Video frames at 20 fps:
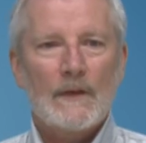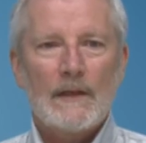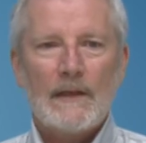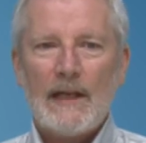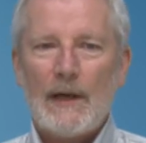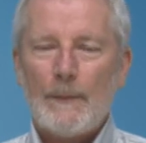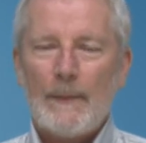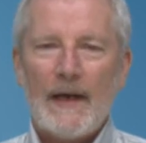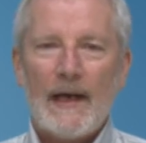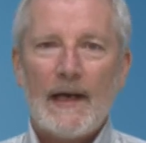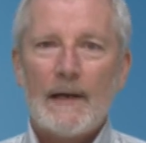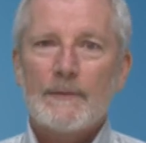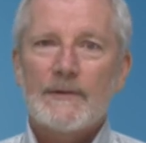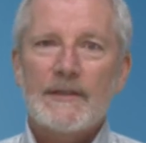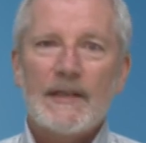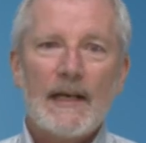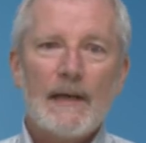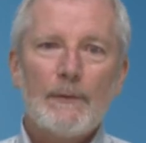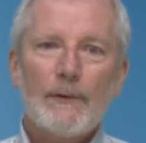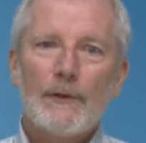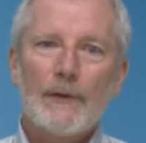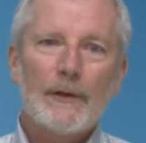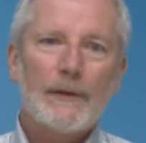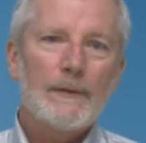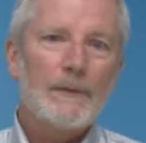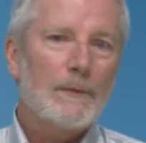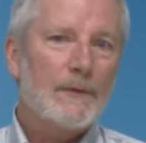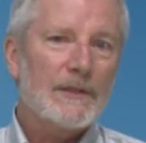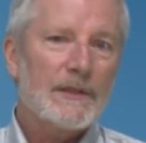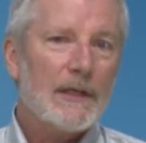Now, Pam's
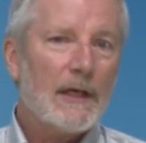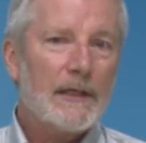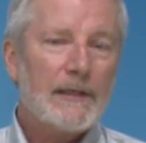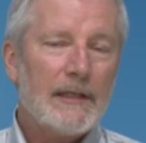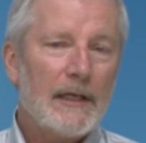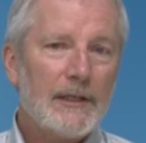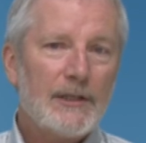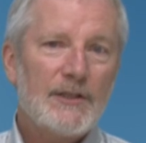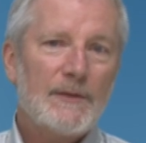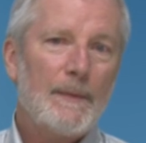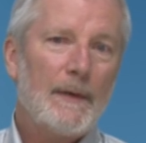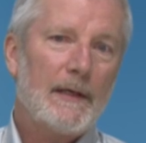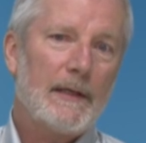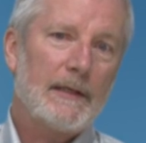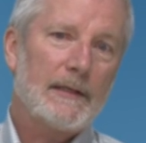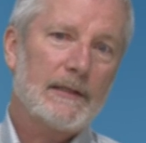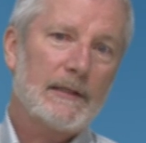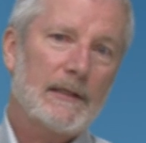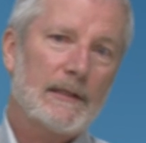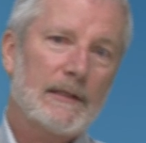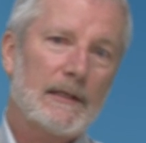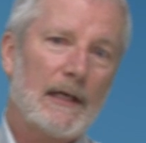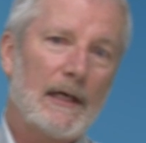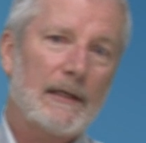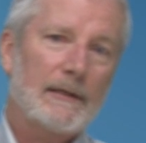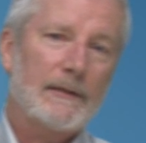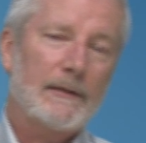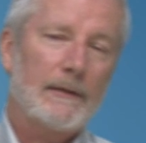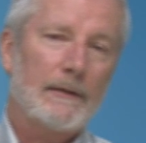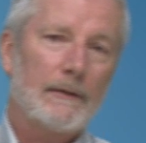neighborhood was not touched by this
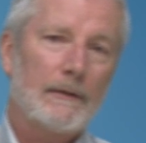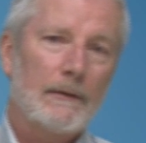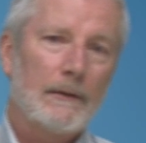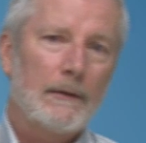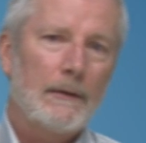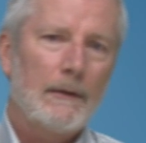disaster,